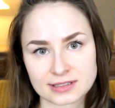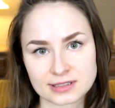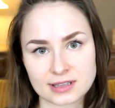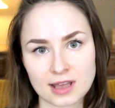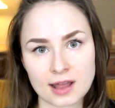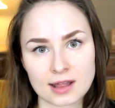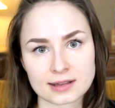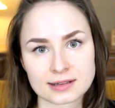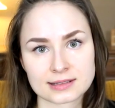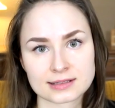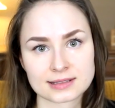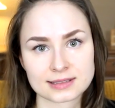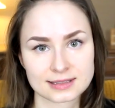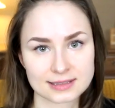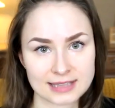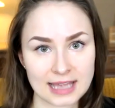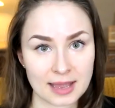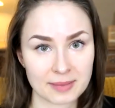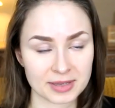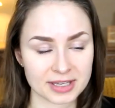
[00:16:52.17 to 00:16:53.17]
son
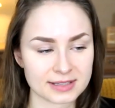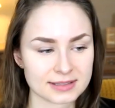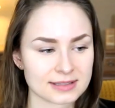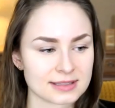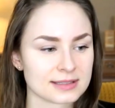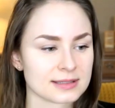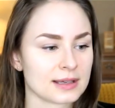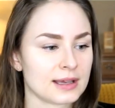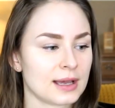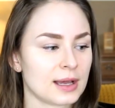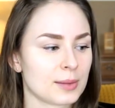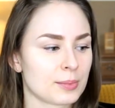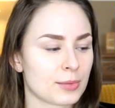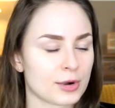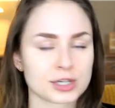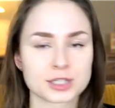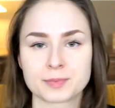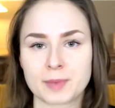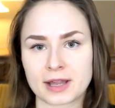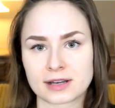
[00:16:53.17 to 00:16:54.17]
Samus'
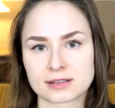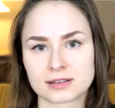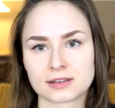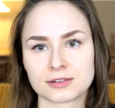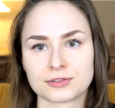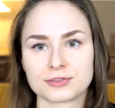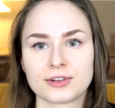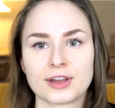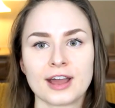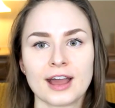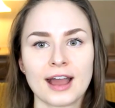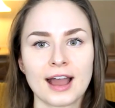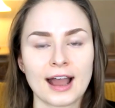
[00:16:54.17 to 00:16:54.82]
perspective.